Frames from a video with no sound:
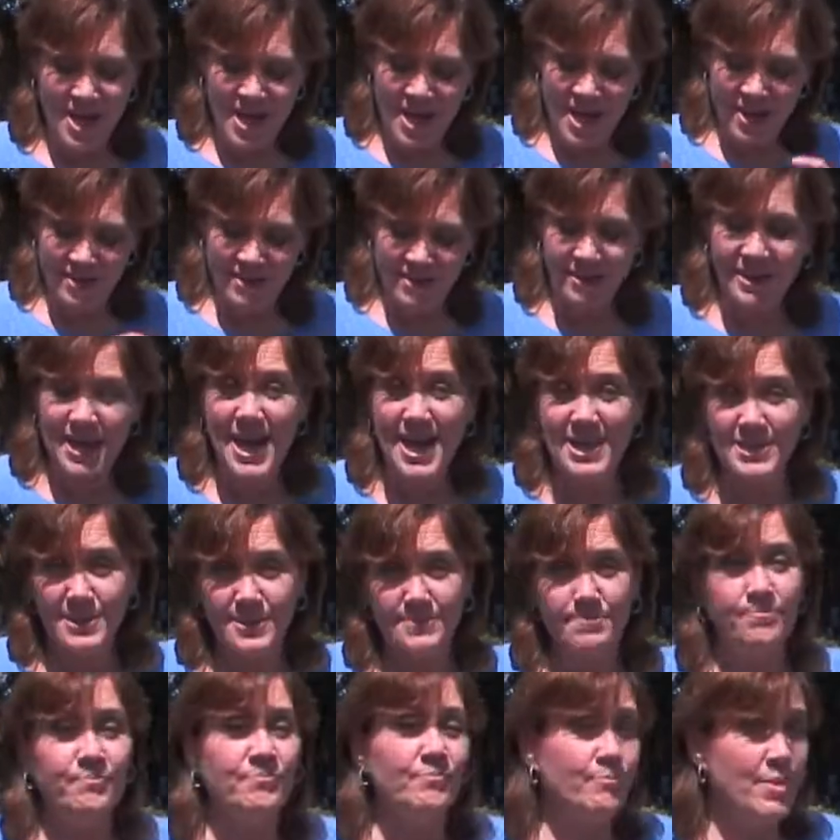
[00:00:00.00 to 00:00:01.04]
And the last
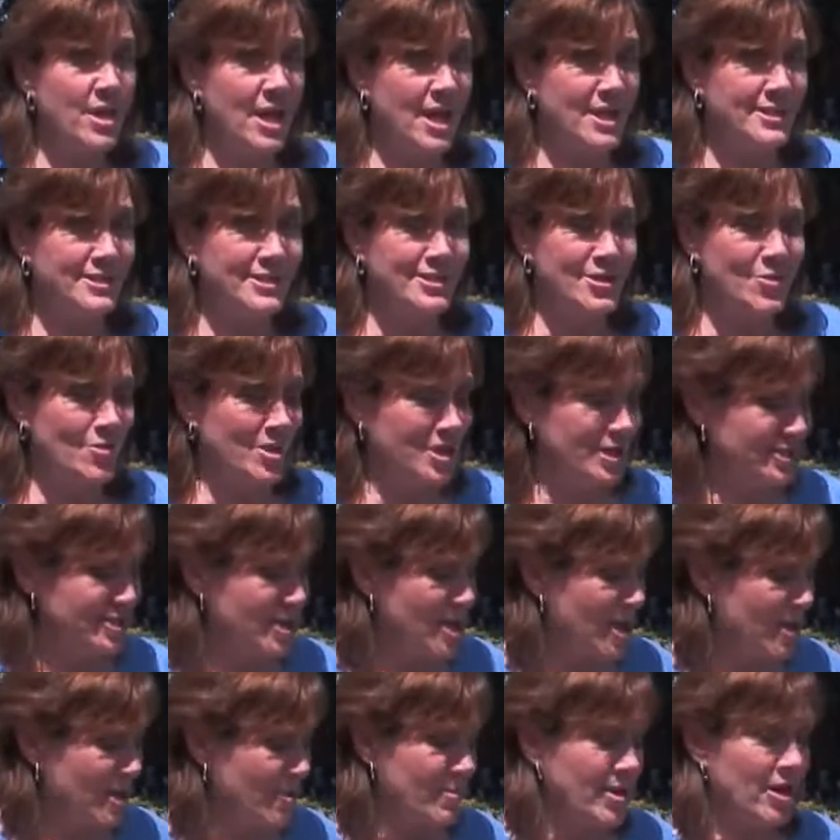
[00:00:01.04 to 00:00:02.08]
pest I want to
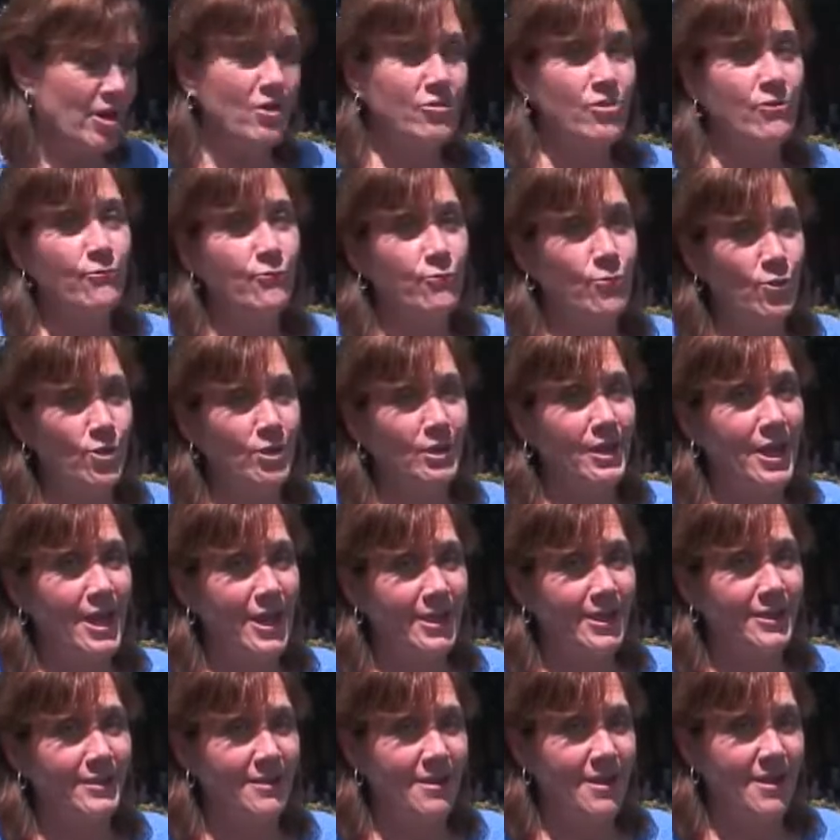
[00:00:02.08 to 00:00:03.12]
talk about are the
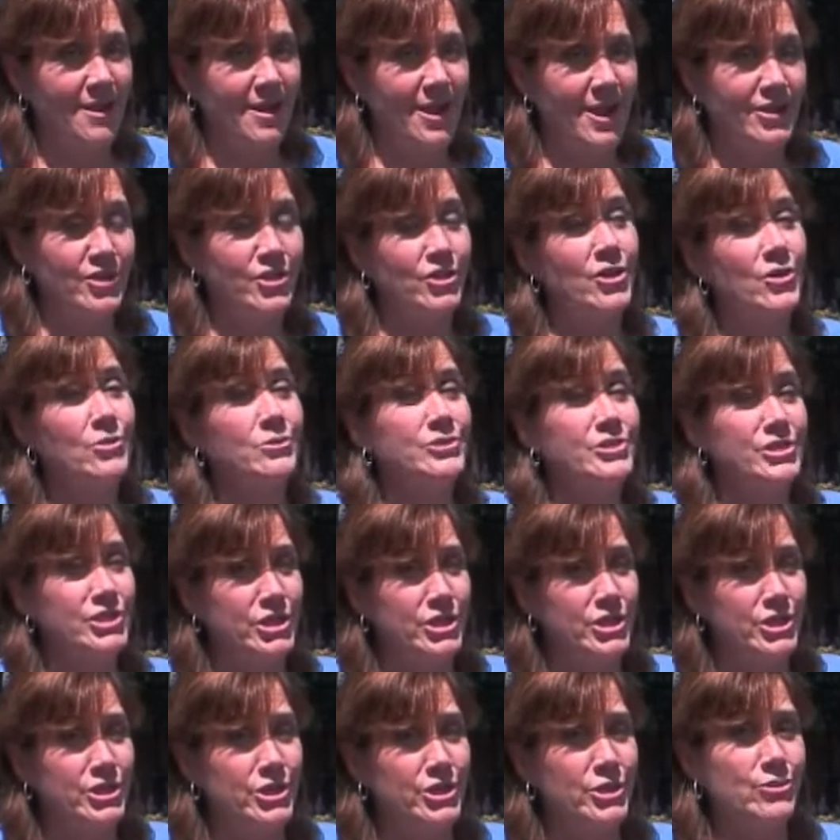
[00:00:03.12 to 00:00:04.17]
four-legged kind, you know,
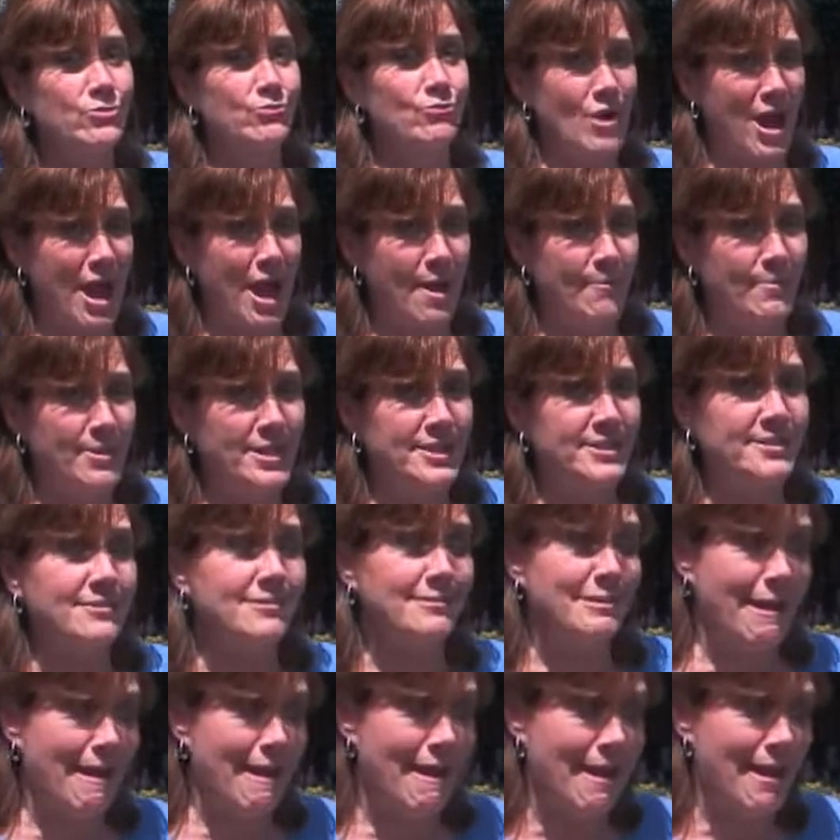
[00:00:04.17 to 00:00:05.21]
deer, rabbits,
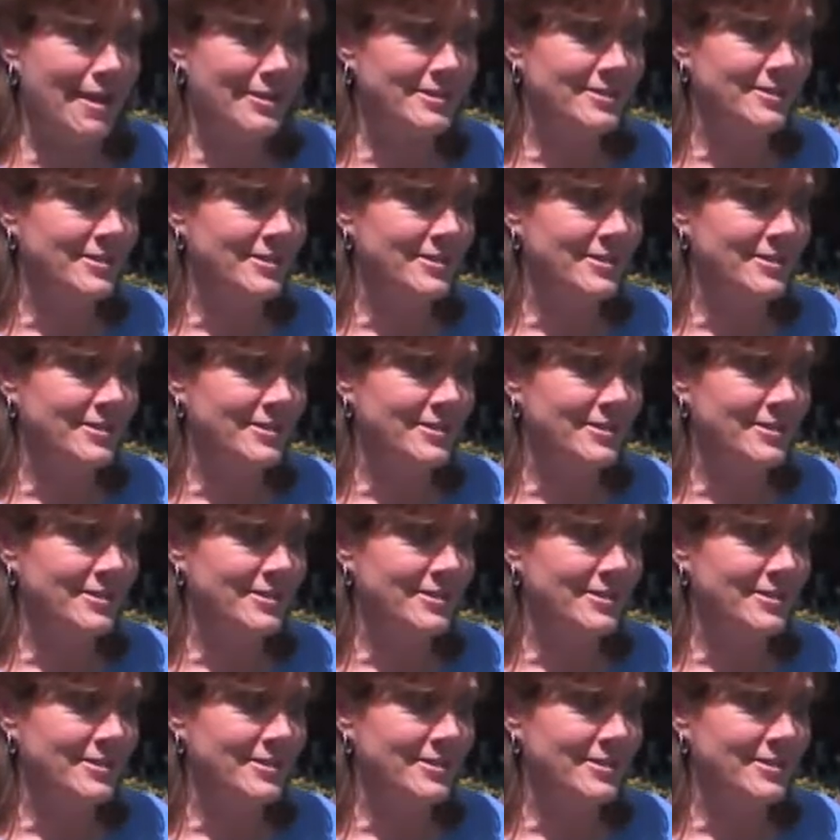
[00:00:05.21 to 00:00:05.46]
cats